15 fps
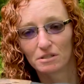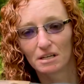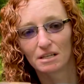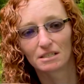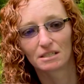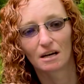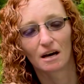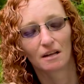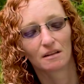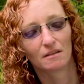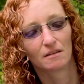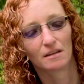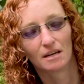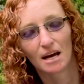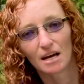It's got
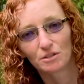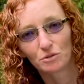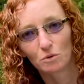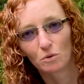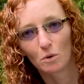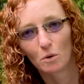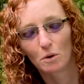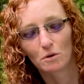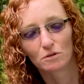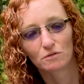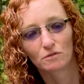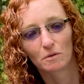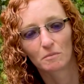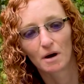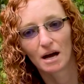the natural oils
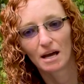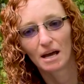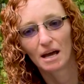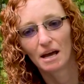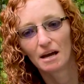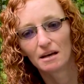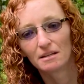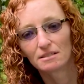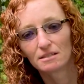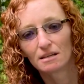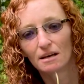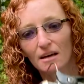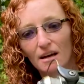from my hands.